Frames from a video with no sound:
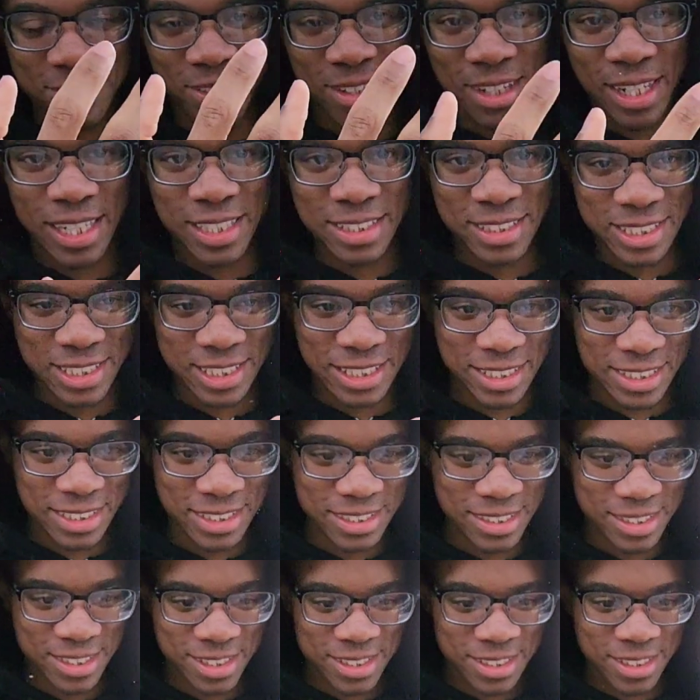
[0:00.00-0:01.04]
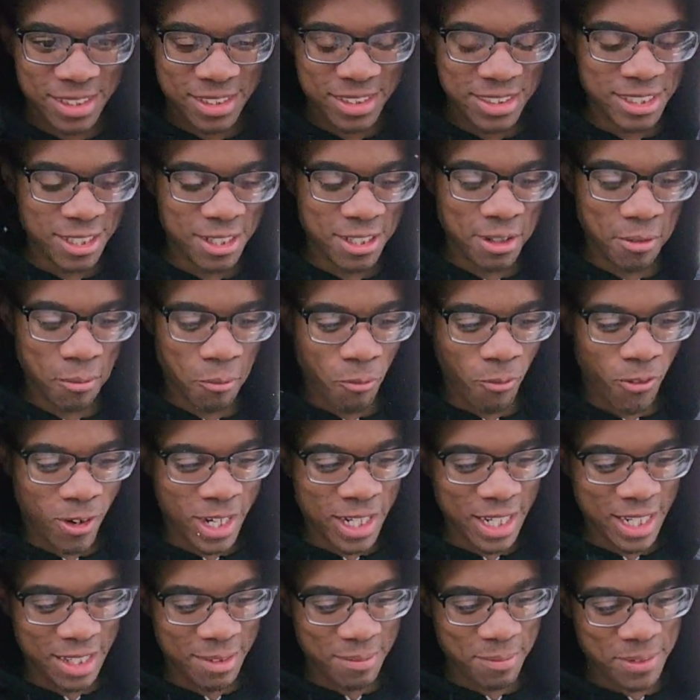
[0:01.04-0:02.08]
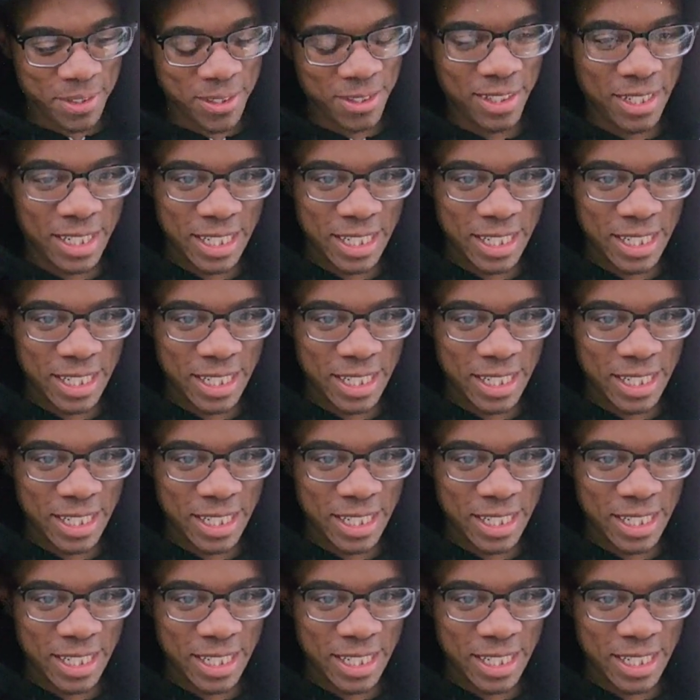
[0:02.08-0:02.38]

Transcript: were like just turning white, bro.